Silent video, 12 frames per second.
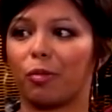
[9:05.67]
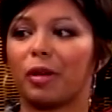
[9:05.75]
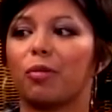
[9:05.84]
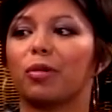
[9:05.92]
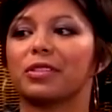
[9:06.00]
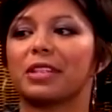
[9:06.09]
We
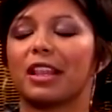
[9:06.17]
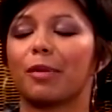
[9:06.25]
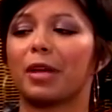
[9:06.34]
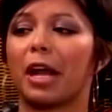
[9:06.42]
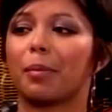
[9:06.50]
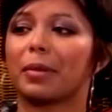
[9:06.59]
will send them
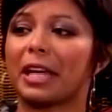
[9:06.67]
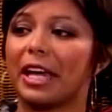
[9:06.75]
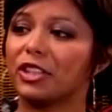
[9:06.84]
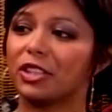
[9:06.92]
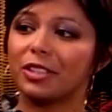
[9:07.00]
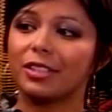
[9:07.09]
an
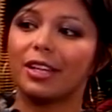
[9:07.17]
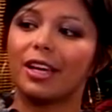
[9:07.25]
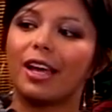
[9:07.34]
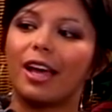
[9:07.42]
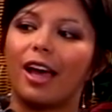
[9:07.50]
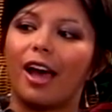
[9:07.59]
application,
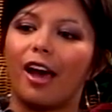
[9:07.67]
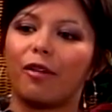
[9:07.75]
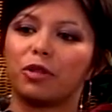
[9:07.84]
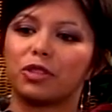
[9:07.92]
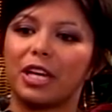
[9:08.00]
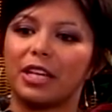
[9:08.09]
in
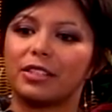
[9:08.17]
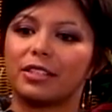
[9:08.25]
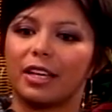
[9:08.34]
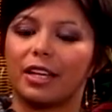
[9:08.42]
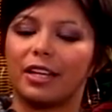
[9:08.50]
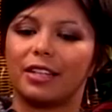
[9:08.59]
which case
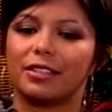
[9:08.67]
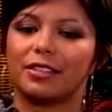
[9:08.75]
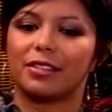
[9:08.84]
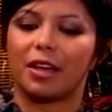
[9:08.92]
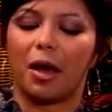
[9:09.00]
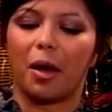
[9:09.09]
it
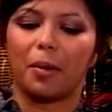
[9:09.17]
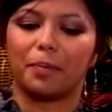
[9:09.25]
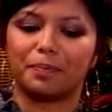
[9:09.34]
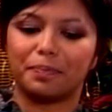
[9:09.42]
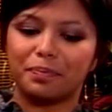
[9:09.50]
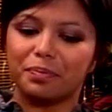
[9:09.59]
is,
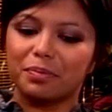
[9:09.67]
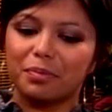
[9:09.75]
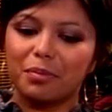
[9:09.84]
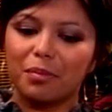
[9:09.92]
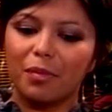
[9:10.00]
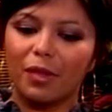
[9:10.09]

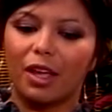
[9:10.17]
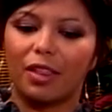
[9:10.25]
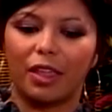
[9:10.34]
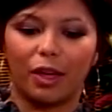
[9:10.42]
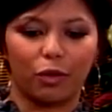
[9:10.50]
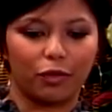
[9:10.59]

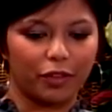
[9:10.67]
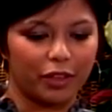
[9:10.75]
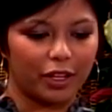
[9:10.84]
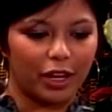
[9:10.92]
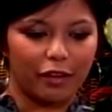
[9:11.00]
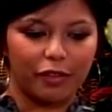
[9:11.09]
they will fill
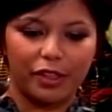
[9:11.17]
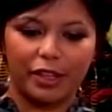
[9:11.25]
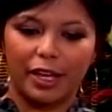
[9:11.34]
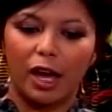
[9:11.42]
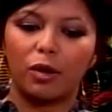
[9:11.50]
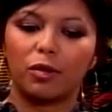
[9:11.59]
everything
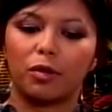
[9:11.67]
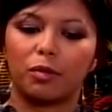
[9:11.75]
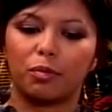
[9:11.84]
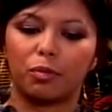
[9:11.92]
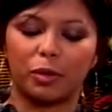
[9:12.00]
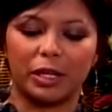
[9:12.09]
out.
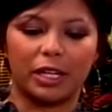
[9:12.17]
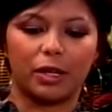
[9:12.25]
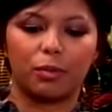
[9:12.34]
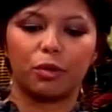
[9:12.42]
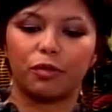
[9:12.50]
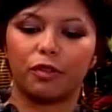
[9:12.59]
We need a
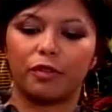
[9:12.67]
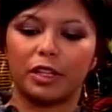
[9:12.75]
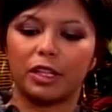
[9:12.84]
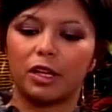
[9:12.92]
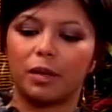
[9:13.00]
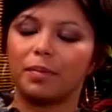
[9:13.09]
proof of
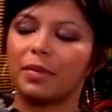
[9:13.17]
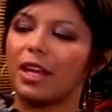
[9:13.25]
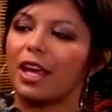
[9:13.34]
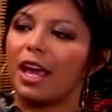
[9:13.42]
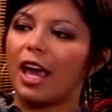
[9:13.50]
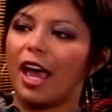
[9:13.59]
income,
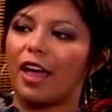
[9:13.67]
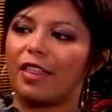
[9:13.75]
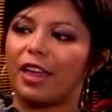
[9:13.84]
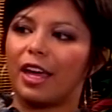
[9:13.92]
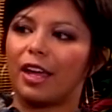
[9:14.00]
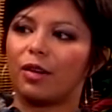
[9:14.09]
and
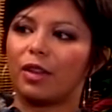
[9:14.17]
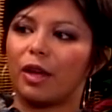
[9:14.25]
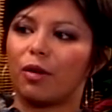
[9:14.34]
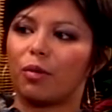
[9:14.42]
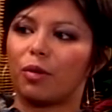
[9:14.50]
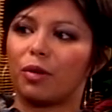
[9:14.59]
then
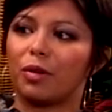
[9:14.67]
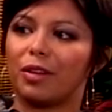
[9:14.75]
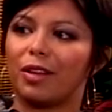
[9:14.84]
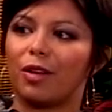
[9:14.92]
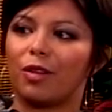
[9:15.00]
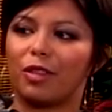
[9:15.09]

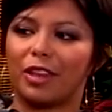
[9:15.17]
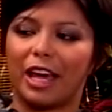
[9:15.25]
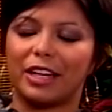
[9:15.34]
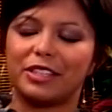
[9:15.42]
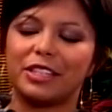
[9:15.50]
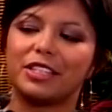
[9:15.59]
the
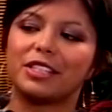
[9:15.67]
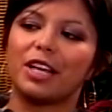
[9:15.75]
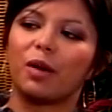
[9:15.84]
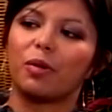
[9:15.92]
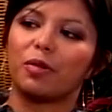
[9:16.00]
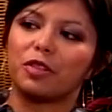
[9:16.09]
idea is that
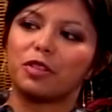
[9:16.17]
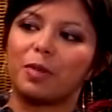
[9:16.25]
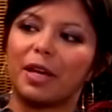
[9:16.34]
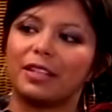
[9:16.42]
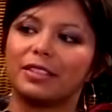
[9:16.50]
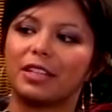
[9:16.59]
we will
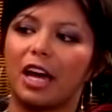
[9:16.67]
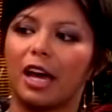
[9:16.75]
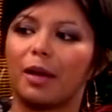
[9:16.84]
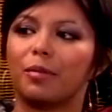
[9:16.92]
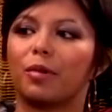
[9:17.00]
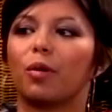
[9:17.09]
spend
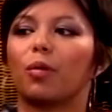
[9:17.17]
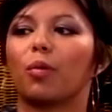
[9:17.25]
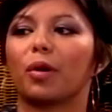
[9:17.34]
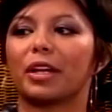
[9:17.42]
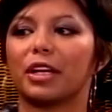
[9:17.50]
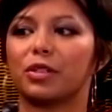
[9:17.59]
time
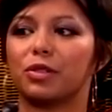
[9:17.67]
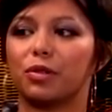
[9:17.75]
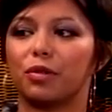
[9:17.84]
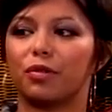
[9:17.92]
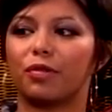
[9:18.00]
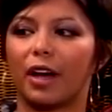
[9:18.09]
working
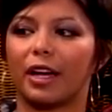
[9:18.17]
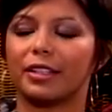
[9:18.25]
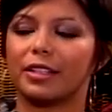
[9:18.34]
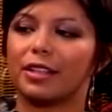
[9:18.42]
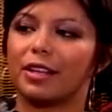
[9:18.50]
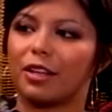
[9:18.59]
to find
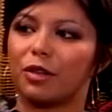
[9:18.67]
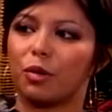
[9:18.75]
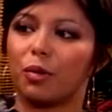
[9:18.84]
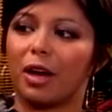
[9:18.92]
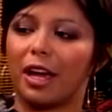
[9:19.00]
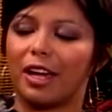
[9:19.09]
you
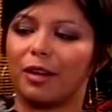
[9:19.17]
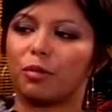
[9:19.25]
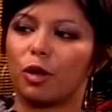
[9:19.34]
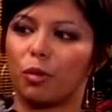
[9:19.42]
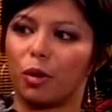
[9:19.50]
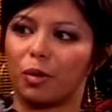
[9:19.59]
a
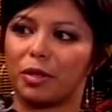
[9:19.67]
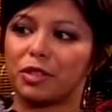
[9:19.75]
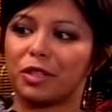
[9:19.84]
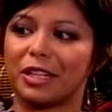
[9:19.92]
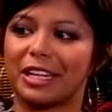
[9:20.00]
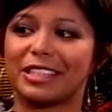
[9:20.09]
pro bono
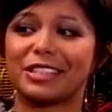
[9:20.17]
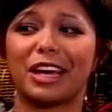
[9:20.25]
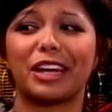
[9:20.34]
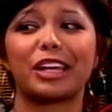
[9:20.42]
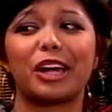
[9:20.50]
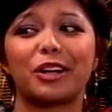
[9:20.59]
attorney. It's not
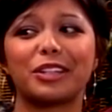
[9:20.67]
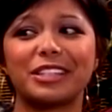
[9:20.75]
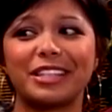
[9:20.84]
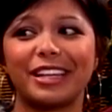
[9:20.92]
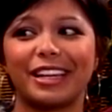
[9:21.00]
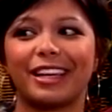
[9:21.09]
a
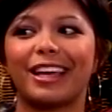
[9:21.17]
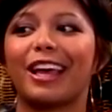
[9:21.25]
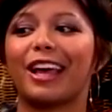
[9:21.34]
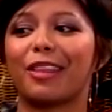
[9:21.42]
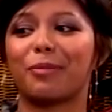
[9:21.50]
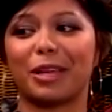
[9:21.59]
guarantee
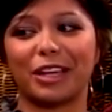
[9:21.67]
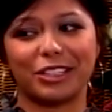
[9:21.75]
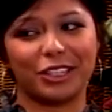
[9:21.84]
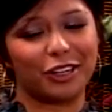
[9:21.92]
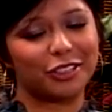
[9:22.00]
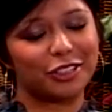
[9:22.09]
because
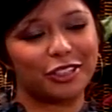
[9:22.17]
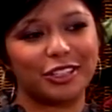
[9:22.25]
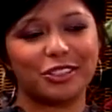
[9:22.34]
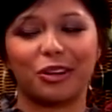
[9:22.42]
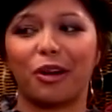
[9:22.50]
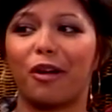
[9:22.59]
our
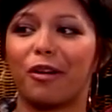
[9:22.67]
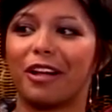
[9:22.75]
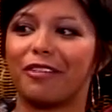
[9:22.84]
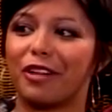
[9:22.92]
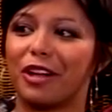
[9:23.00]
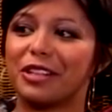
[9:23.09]
attorneys are all
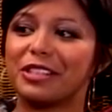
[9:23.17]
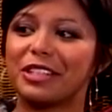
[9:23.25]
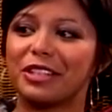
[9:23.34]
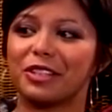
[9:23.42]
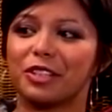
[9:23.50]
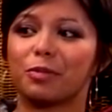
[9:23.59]

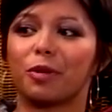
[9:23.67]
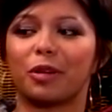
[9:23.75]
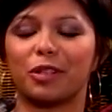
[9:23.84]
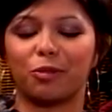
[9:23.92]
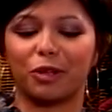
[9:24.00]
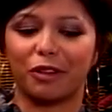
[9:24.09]
volunteers, but we
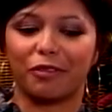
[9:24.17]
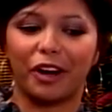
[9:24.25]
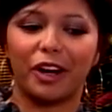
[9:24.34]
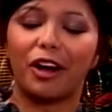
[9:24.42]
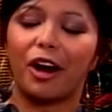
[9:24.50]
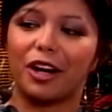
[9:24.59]
work
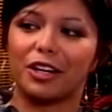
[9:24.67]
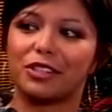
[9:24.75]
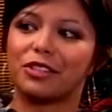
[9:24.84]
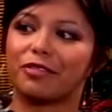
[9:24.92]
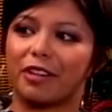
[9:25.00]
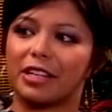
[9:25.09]
very hard
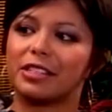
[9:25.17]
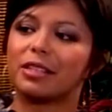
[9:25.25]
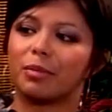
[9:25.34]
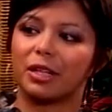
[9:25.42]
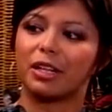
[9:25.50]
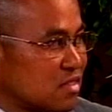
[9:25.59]
to find
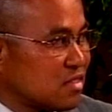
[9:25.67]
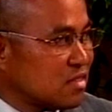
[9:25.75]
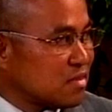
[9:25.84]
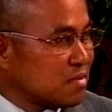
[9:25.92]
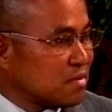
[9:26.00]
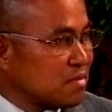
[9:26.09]
somebody
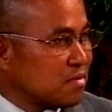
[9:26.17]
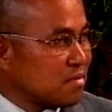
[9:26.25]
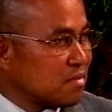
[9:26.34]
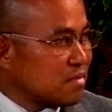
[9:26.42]
to help you.